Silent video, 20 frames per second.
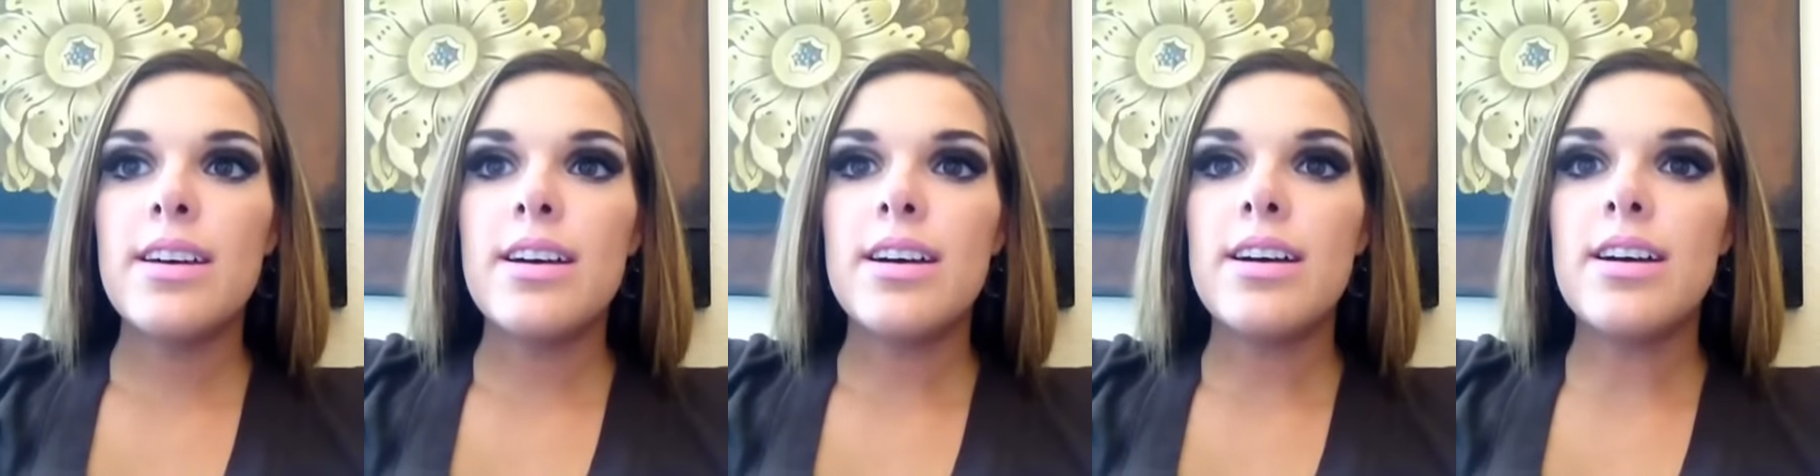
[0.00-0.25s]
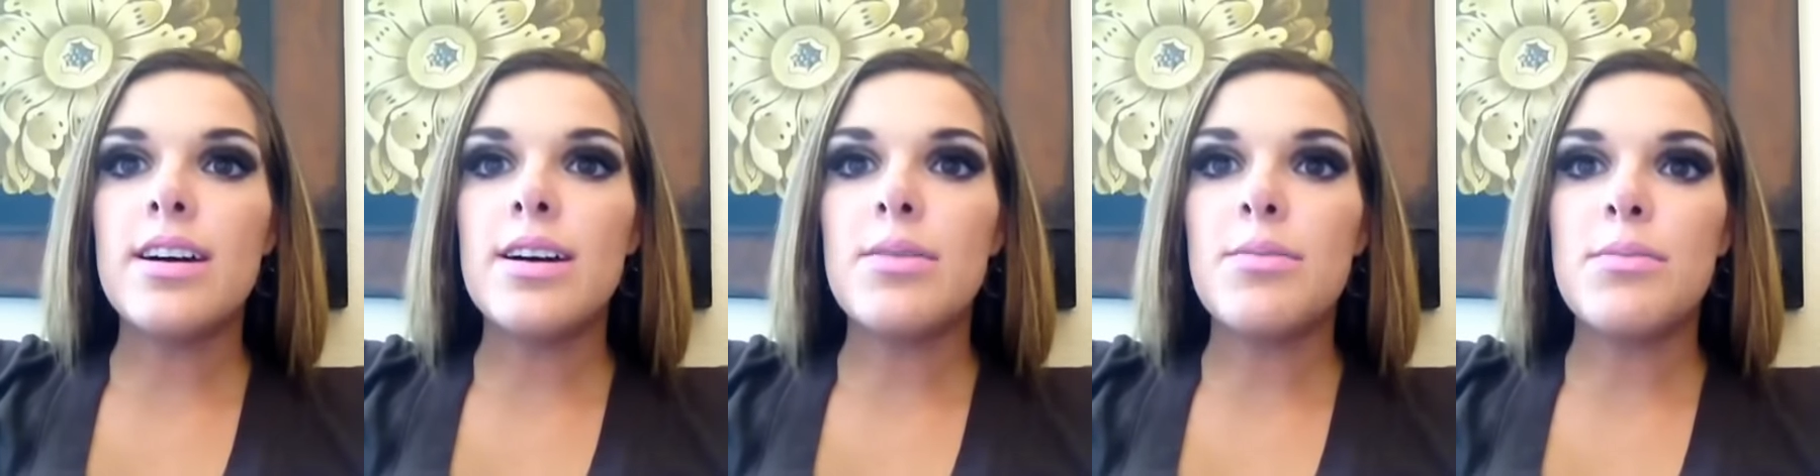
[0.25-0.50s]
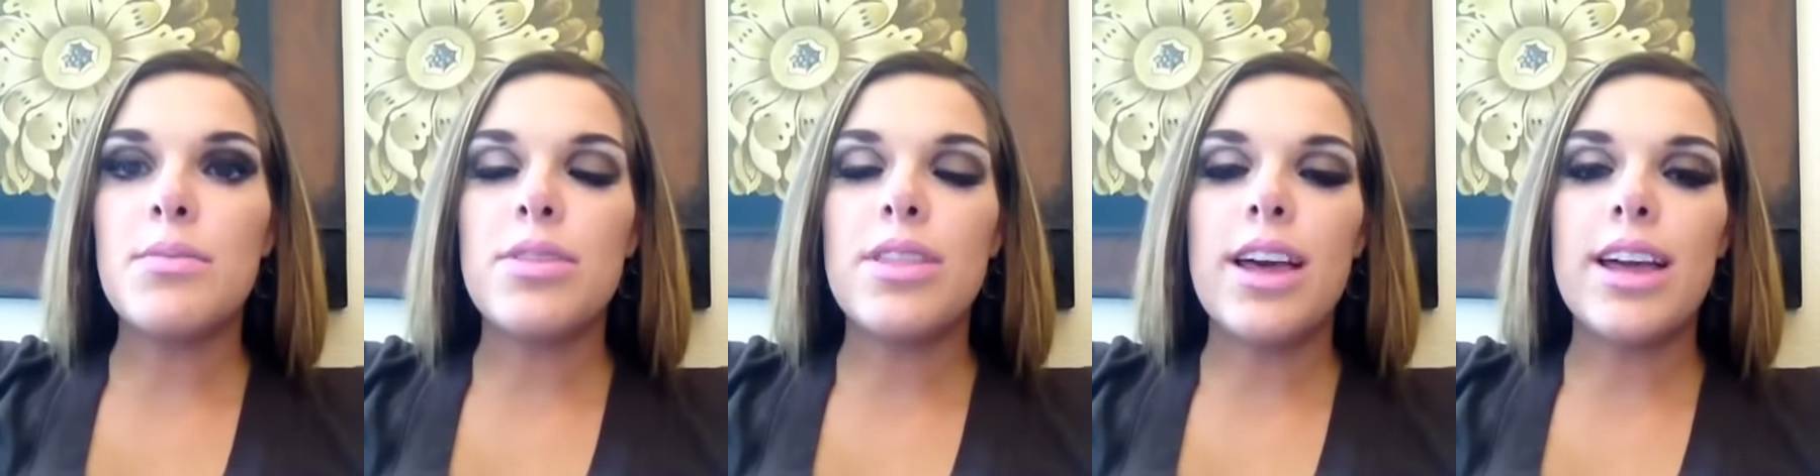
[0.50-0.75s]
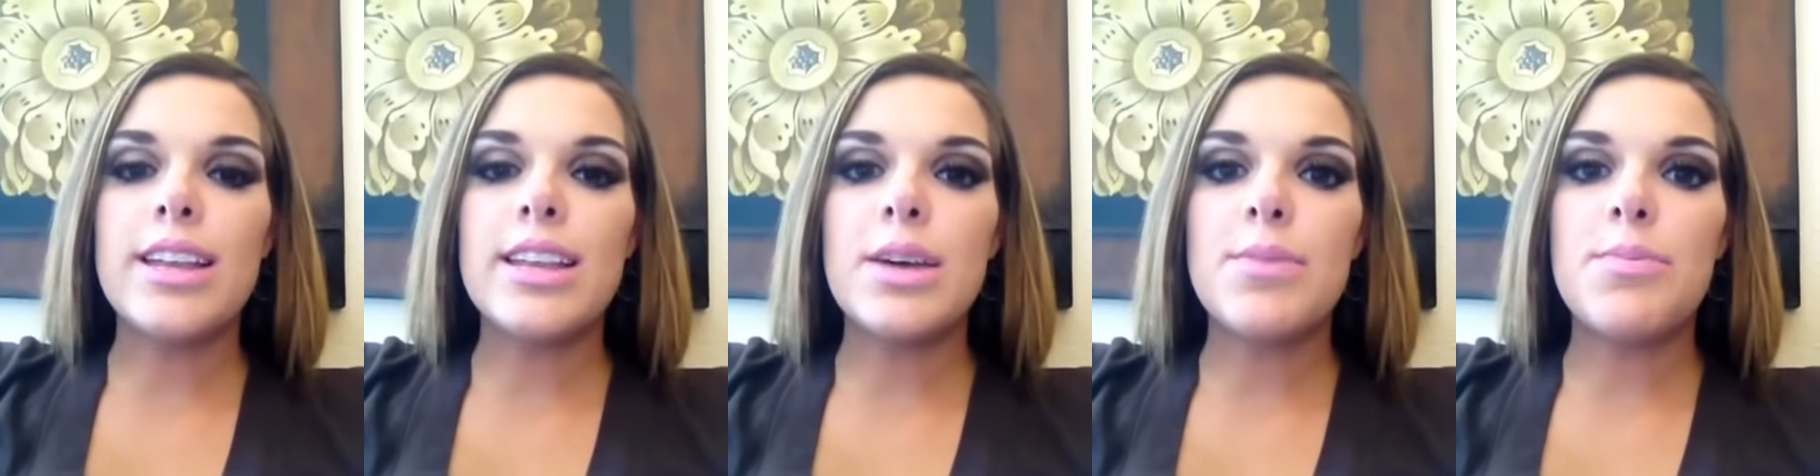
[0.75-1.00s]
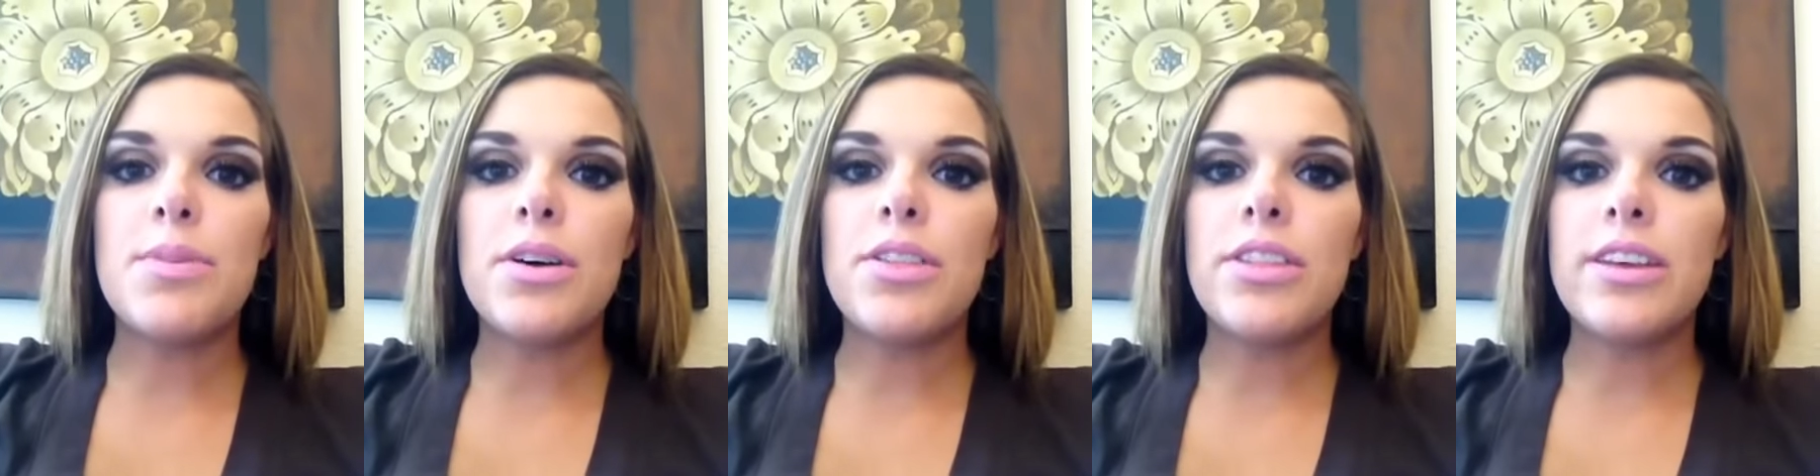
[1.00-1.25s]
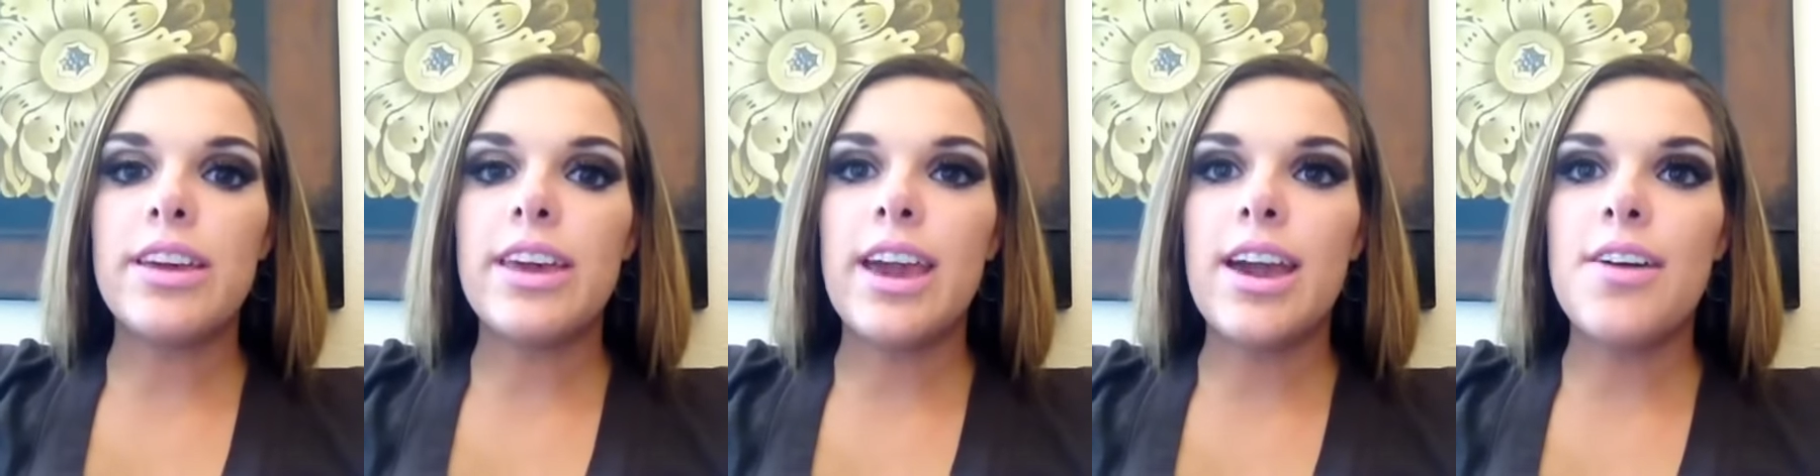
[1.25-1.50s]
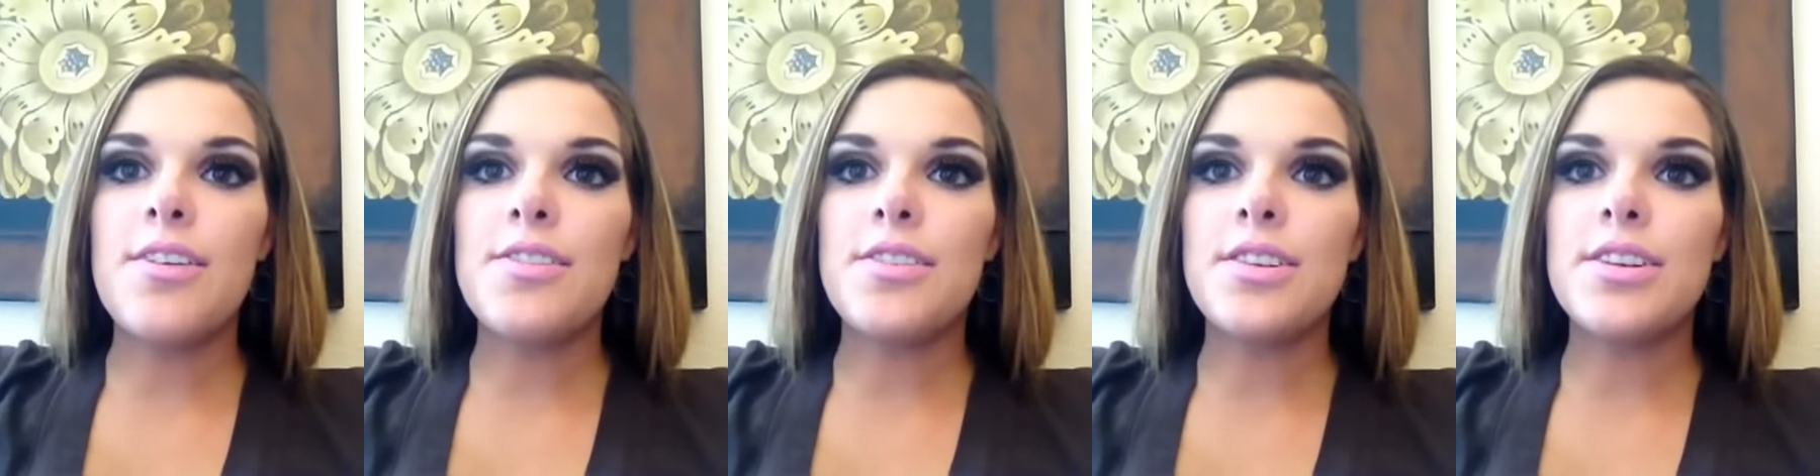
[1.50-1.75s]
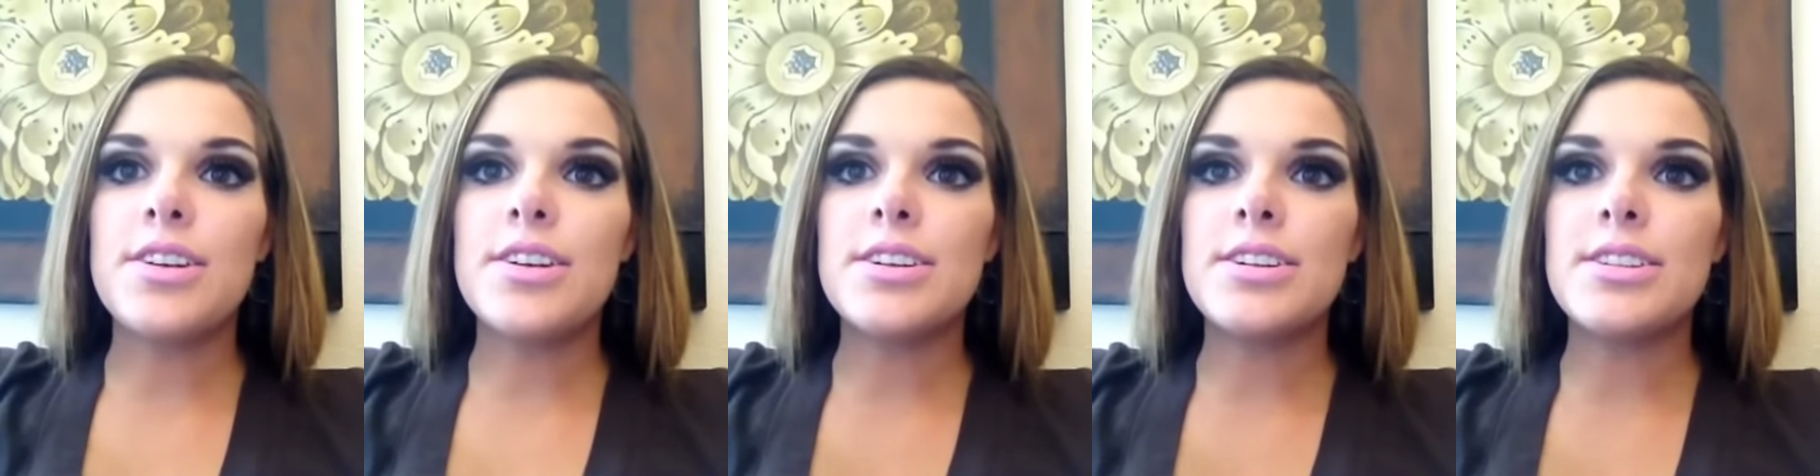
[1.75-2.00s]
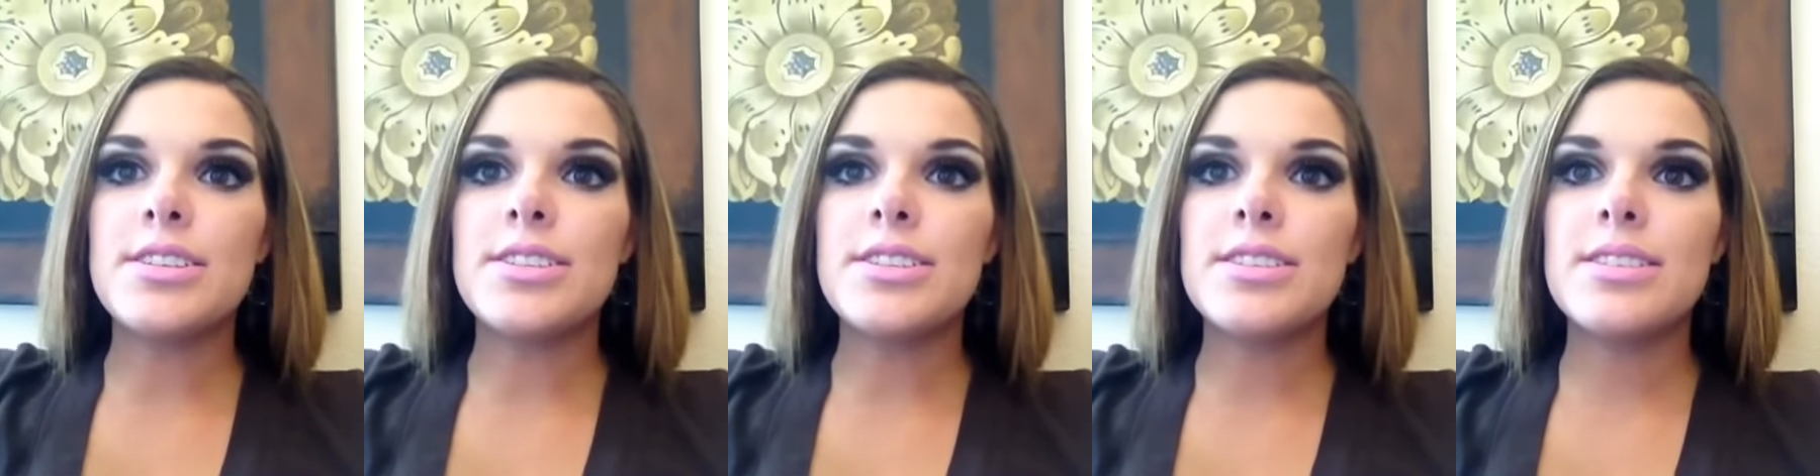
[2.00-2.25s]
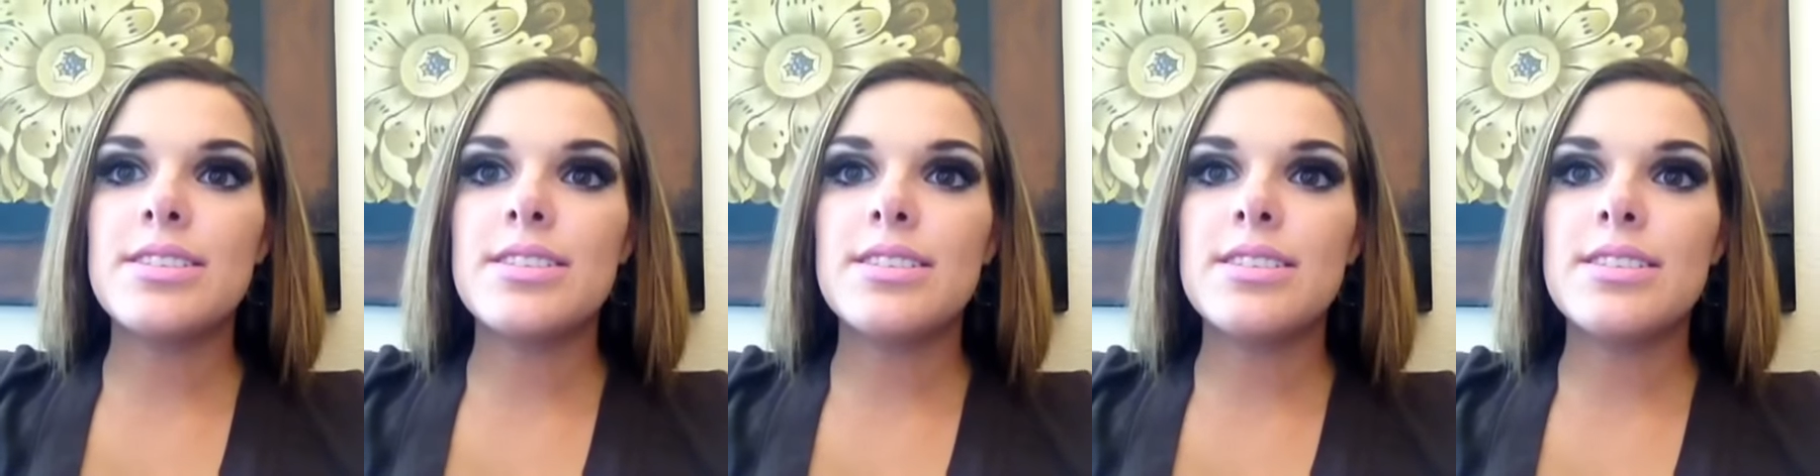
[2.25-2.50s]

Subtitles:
lined up on the counters,